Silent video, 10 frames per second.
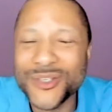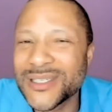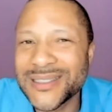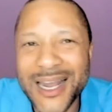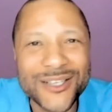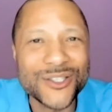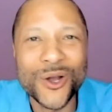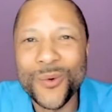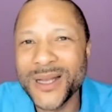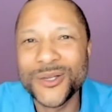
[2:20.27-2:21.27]
Just let us
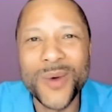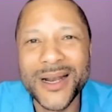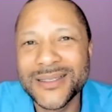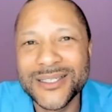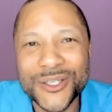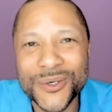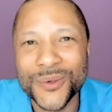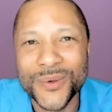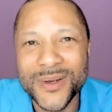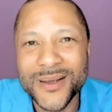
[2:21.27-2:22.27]
know what you want us to do."